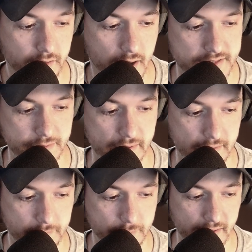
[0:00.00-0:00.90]
causing
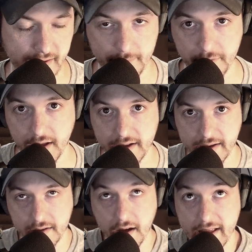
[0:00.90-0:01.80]
me being able
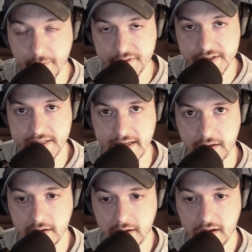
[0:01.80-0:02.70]
una- unable to
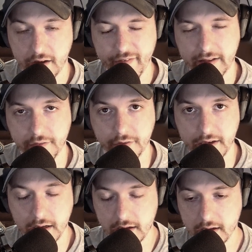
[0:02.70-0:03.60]
see
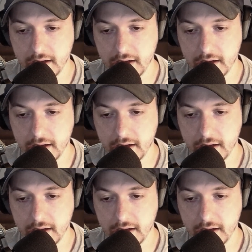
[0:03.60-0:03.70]
effectively.